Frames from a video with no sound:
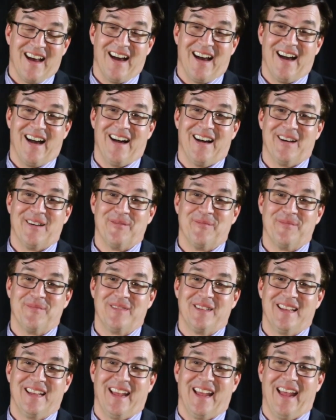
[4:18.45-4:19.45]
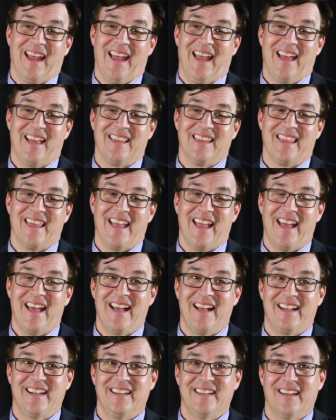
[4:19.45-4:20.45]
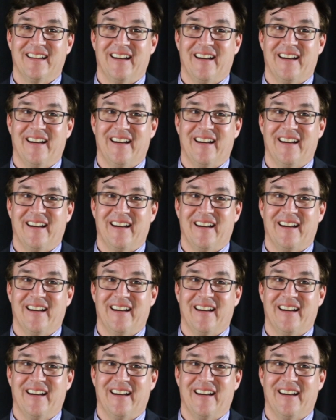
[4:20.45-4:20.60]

And then,